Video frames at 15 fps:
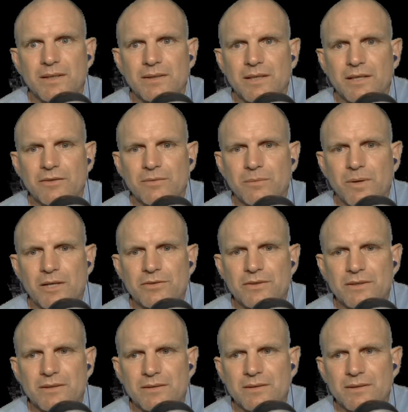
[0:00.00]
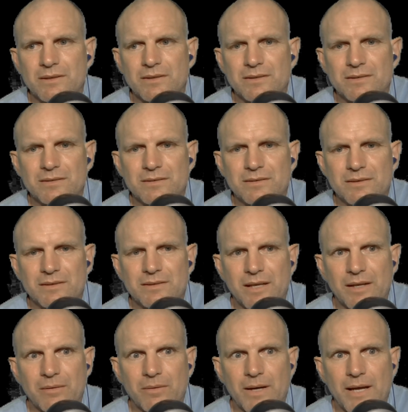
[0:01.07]
thanks for watching.
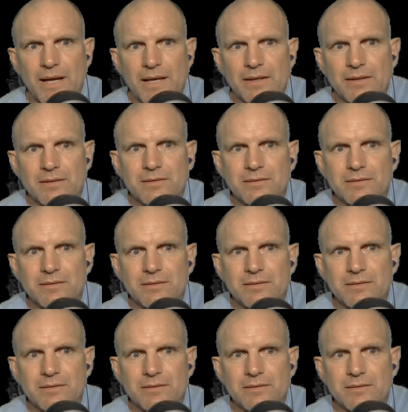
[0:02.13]
Stay rad.